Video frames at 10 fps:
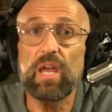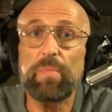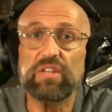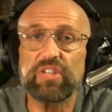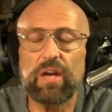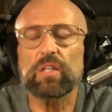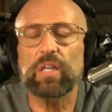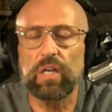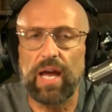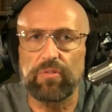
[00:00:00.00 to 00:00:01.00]
It may sound a
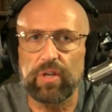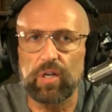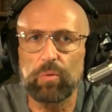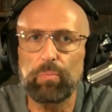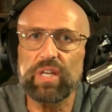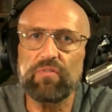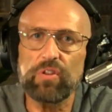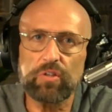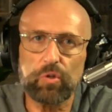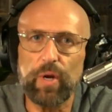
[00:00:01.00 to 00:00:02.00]
little out there, but even
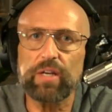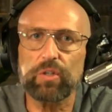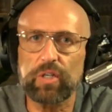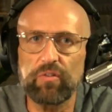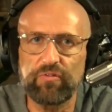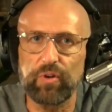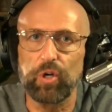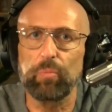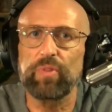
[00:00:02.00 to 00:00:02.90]
the director confirmed